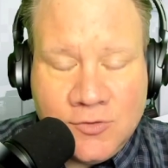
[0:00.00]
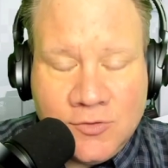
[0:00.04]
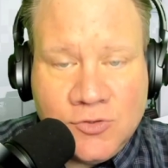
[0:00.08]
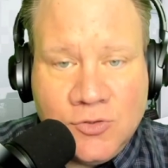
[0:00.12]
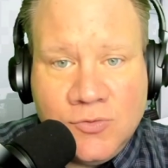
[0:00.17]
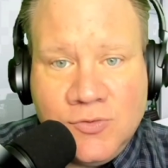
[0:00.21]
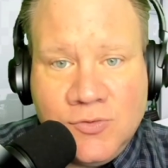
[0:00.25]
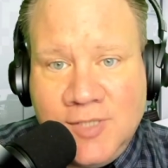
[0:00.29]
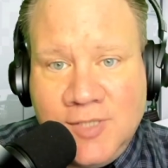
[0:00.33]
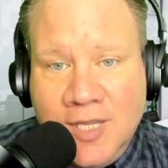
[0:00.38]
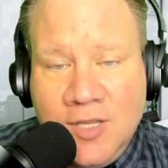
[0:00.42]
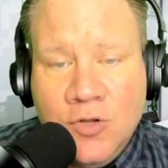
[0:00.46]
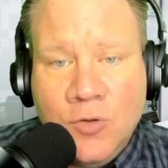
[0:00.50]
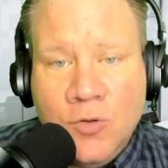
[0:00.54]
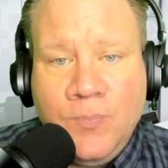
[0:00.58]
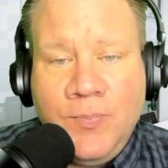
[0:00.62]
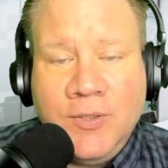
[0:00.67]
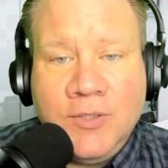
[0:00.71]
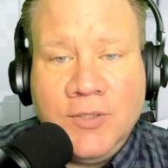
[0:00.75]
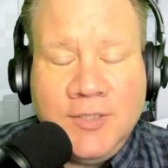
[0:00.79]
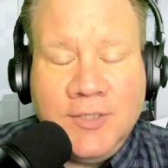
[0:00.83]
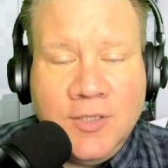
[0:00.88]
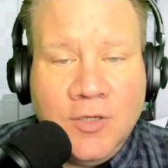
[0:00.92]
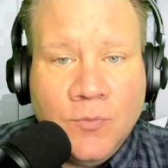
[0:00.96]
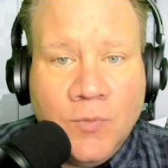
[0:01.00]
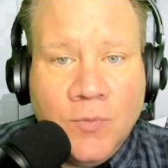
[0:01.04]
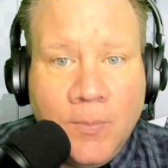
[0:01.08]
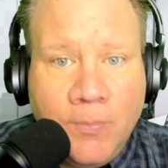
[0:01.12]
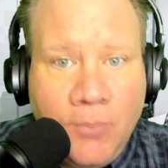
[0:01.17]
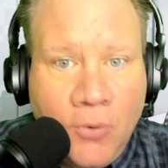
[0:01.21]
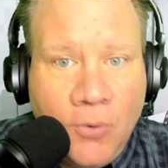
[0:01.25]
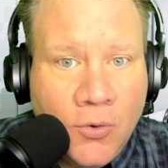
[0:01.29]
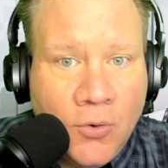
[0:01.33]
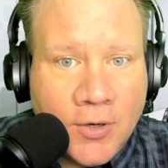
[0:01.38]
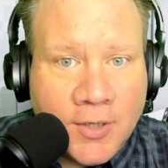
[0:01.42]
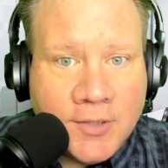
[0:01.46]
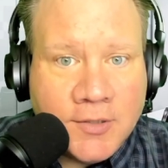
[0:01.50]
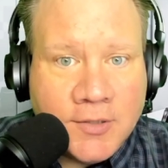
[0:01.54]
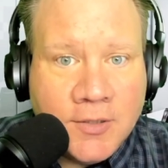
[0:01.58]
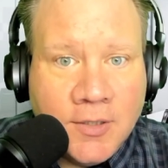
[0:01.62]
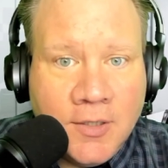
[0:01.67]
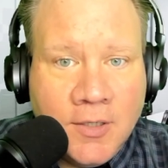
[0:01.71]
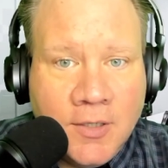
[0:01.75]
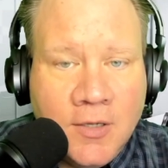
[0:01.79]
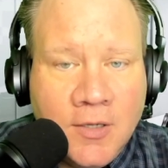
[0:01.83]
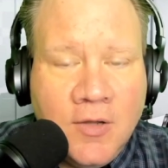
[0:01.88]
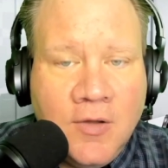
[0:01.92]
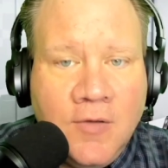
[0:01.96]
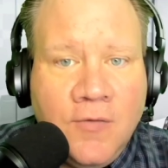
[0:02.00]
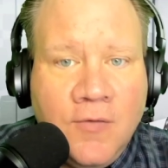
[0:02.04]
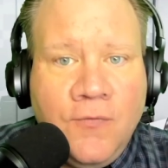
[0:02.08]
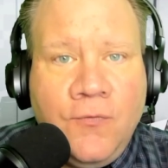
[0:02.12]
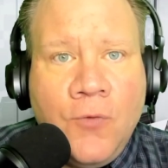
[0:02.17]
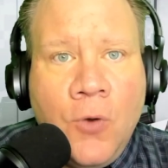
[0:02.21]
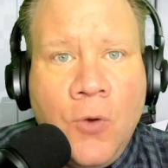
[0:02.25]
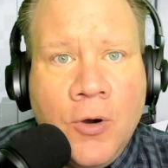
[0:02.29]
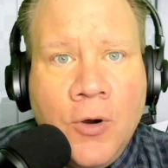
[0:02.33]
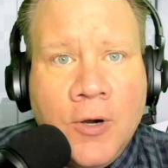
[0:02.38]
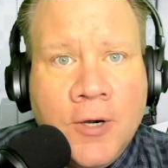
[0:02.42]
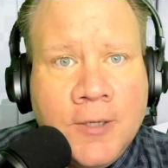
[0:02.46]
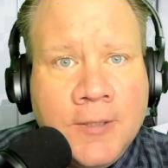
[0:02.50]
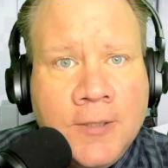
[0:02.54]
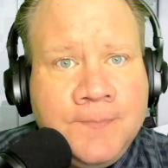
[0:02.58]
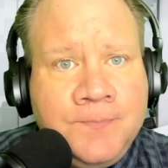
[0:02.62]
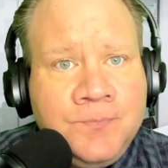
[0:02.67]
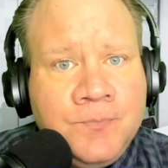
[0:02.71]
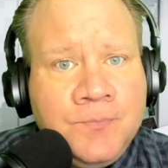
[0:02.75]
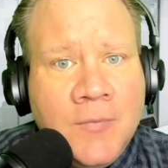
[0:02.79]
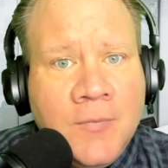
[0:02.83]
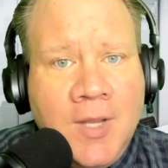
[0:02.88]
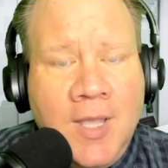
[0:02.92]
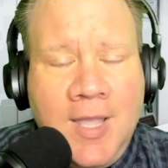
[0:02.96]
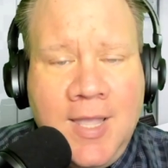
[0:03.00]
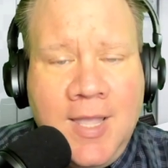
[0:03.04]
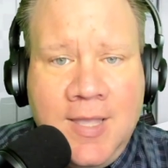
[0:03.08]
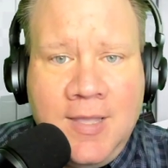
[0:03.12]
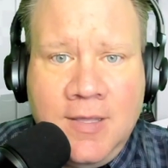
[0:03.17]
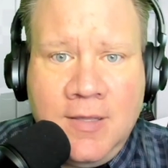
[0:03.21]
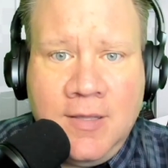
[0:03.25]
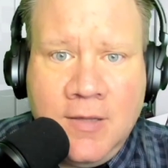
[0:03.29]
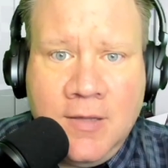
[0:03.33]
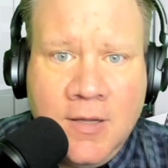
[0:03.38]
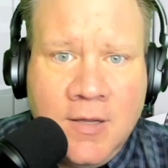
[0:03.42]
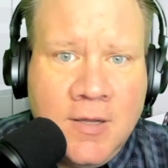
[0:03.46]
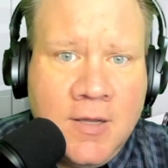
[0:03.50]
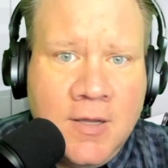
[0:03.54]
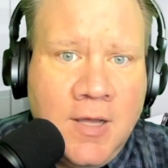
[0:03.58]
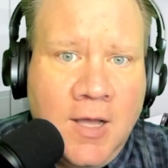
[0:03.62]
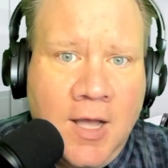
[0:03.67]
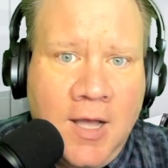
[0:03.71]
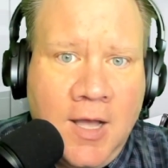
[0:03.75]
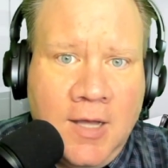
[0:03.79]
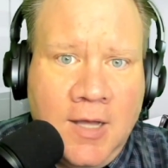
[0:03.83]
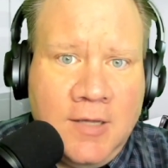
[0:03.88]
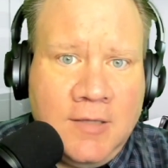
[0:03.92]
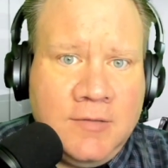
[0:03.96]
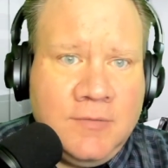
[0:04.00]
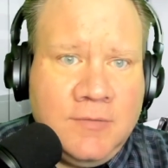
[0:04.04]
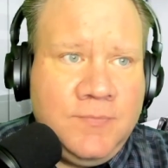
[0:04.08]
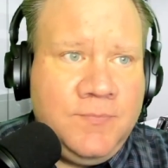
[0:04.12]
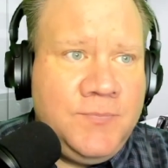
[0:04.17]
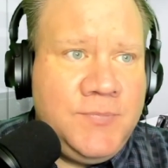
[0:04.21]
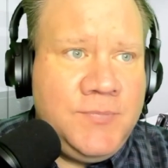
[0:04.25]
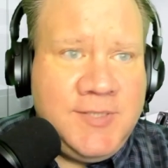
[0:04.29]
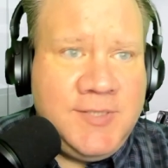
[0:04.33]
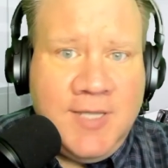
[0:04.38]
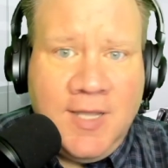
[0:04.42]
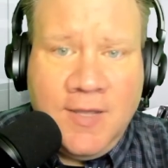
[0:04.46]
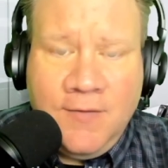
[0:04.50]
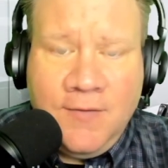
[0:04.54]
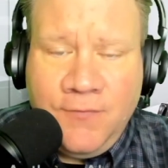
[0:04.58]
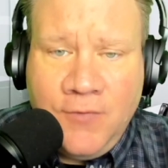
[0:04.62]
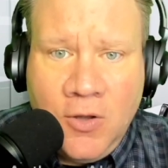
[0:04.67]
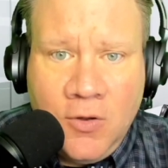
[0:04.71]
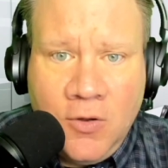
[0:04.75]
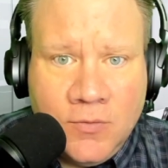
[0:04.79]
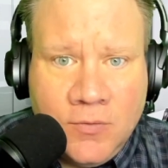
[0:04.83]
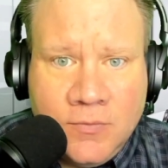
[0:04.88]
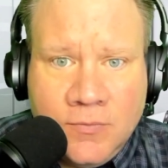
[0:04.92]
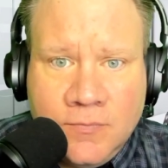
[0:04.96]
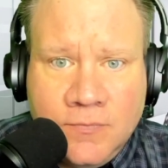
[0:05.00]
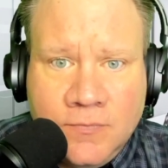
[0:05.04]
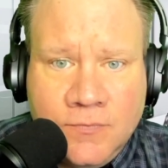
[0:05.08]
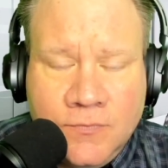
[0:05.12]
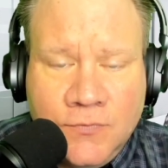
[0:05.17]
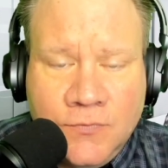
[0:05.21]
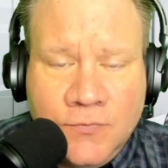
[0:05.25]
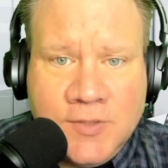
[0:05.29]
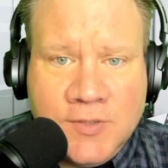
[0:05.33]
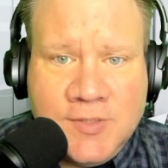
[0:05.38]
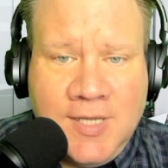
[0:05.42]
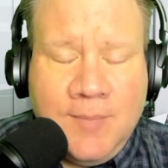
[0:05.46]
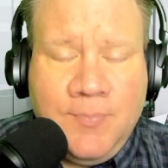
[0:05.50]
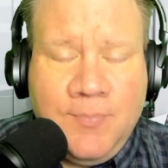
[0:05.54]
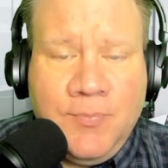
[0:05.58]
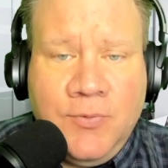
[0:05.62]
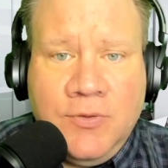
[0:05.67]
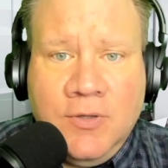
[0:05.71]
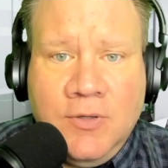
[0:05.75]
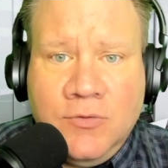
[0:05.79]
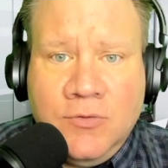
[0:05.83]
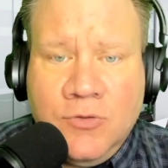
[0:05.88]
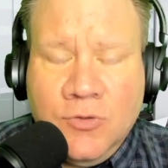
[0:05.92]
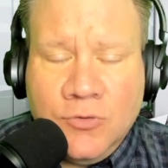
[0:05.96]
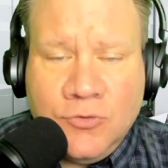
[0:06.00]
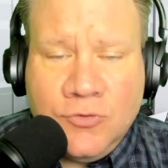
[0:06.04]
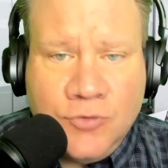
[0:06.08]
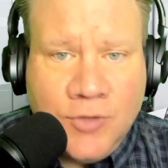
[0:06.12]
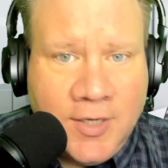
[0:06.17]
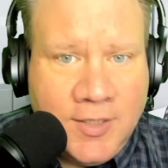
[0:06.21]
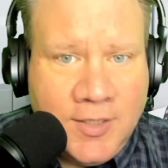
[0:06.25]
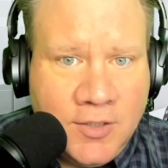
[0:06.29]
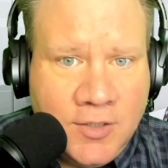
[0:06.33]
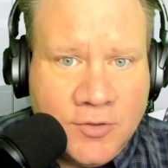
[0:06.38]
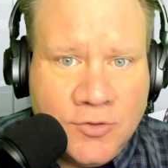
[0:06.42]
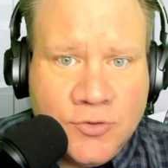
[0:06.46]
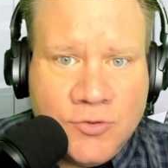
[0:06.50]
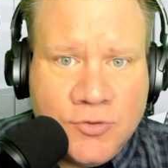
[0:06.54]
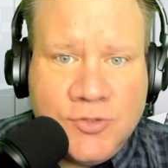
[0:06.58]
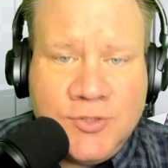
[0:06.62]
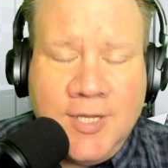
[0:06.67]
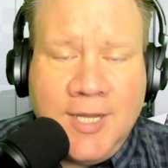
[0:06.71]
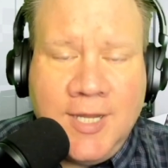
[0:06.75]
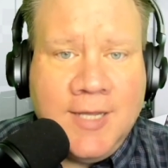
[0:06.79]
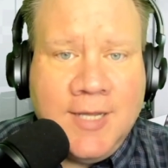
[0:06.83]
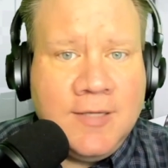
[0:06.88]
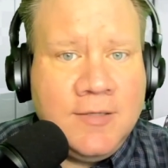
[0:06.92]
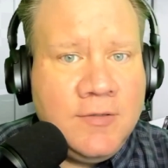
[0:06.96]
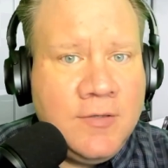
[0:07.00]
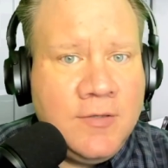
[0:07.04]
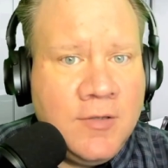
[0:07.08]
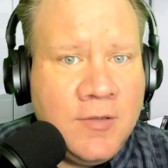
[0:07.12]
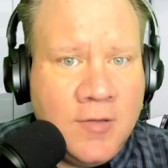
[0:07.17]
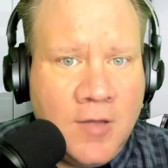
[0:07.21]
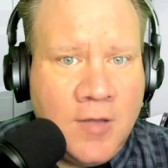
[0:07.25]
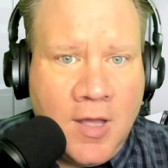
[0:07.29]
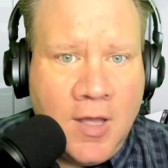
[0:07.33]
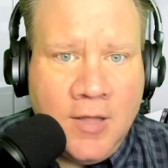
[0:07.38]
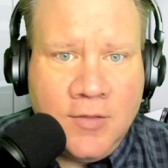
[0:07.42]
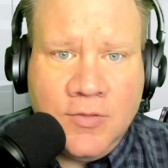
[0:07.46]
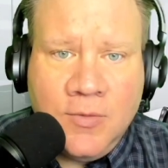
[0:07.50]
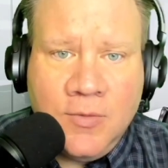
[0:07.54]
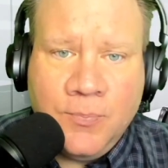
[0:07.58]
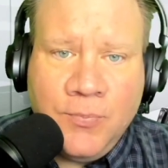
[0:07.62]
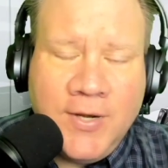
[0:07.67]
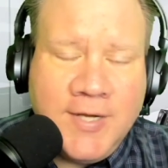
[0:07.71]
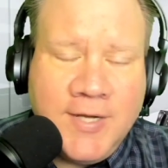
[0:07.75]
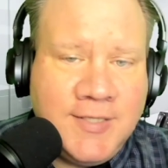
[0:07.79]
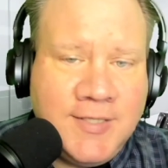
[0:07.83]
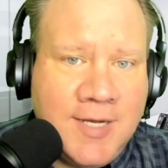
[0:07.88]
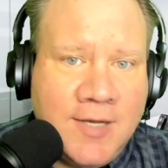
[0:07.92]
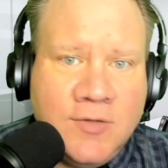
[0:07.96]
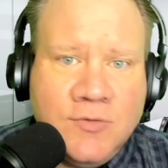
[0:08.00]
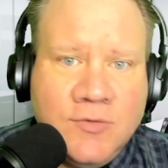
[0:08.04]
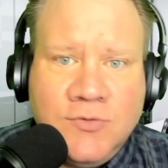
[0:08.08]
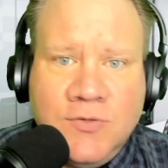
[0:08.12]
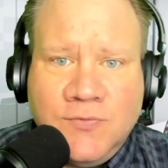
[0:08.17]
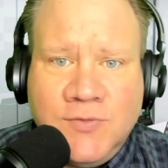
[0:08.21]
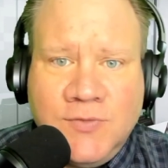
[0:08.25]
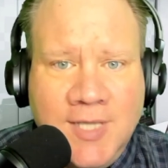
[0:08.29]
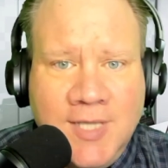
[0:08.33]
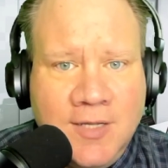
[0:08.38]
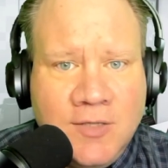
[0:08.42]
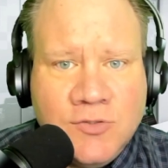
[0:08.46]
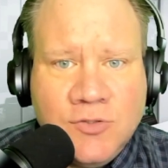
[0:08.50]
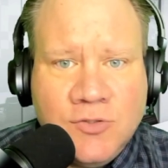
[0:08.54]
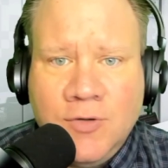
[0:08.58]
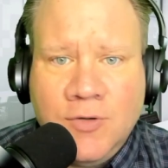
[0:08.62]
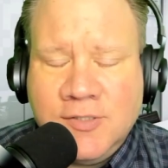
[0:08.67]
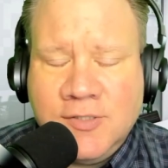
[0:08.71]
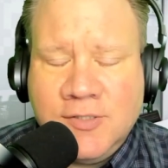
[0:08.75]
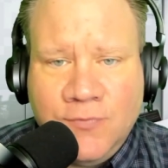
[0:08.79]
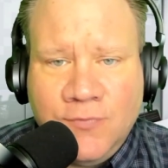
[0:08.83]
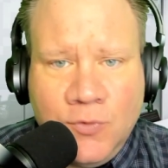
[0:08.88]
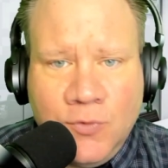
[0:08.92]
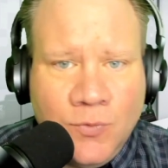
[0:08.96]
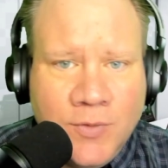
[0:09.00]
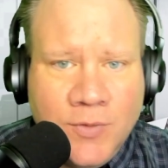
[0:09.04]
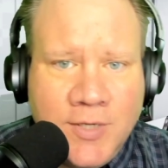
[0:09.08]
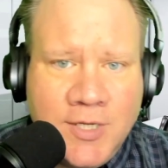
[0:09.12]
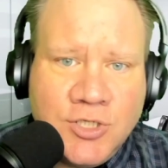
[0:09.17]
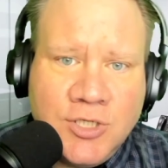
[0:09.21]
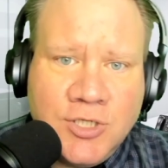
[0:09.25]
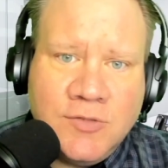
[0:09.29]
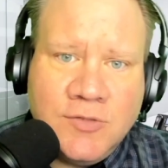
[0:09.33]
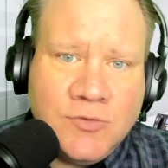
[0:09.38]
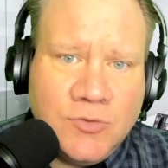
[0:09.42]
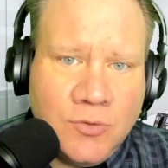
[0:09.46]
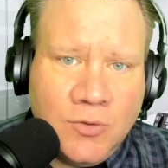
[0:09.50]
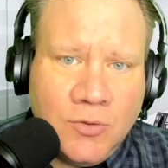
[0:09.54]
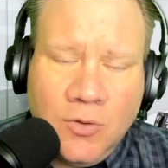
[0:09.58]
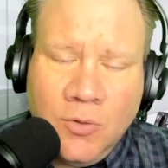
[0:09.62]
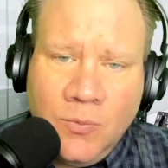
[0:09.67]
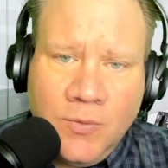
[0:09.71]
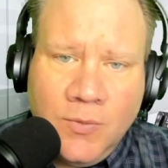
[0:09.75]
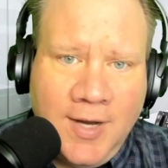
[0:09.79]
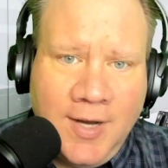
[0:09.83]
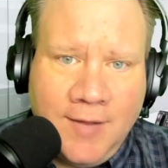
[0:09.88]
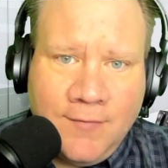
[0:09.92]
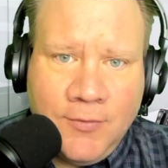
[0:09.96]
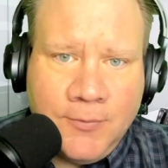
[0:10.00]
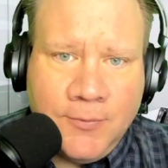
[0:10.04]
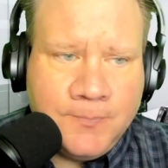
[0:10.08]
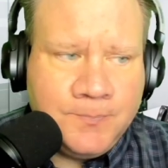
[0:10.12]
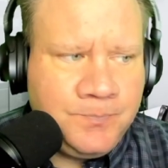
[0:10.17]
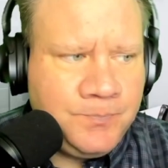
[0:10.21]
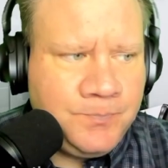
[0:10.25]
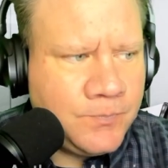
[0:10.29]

So say you're building a report for a CFO, for example. They're trying to understand the breakdowns of sales across different regions or what have you.